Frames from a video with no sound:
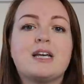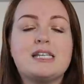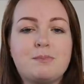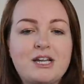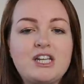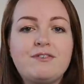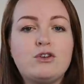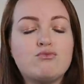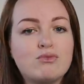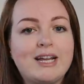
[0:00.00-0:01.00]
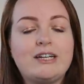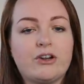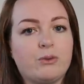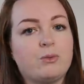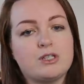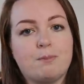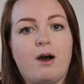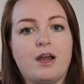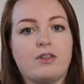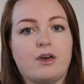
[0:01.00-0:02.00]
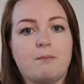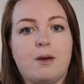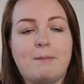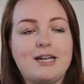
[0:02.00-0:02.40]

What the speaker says: especially if you really don't know what to buy them.